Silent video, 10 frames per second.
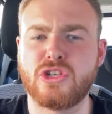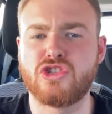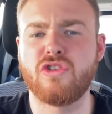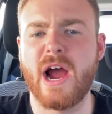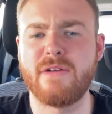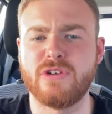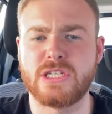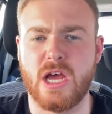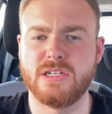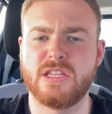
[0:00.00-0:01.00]
to try and
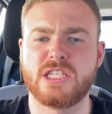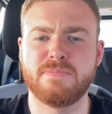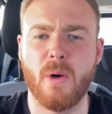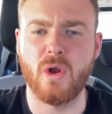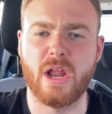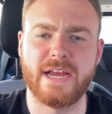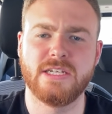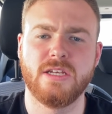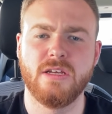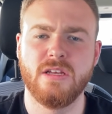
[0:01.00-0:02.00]
return to the
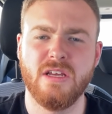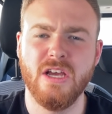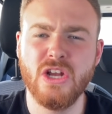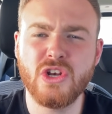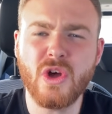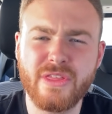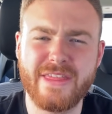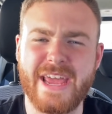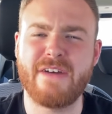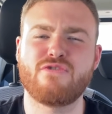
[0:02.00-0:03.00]
spotlight. Not that
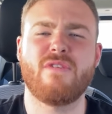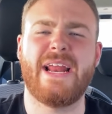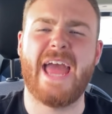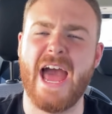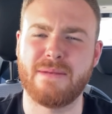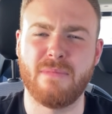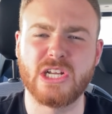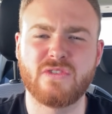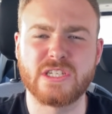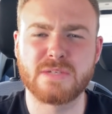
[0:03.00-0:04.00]
they ever really had
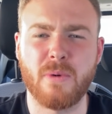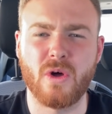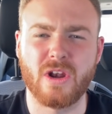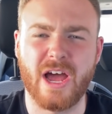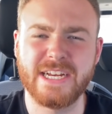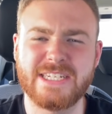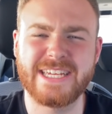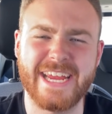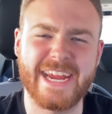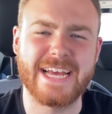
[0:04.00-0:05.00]
much of a spotlight,
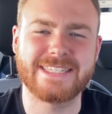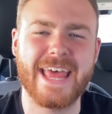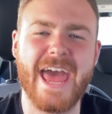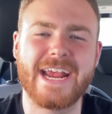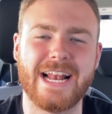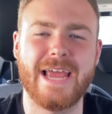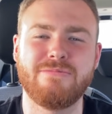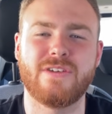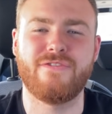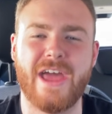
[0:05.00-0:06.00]
seeing as their claim
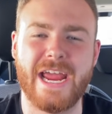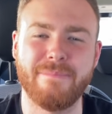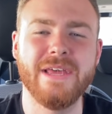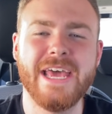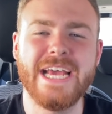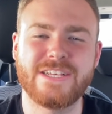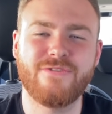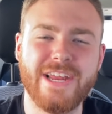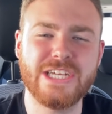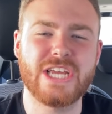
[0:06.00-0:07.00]
to fame is
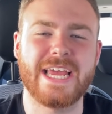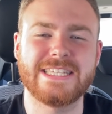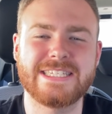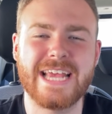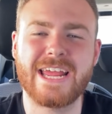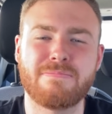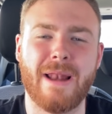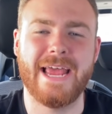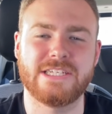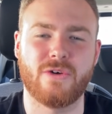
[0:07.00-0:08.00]
finishing in sixth
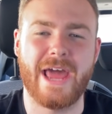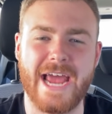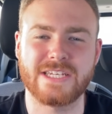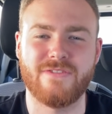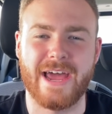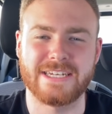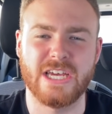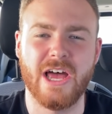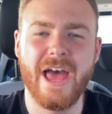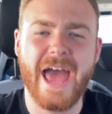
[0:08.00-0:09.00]
place on X
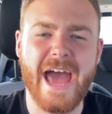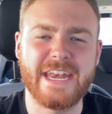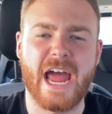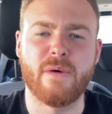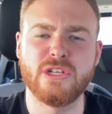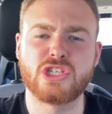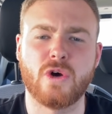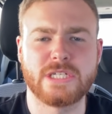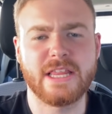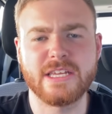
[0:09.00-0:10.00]
Factor and now
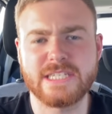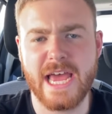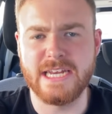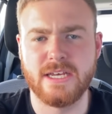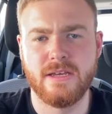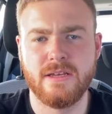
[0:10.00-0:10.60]
insulting the dead.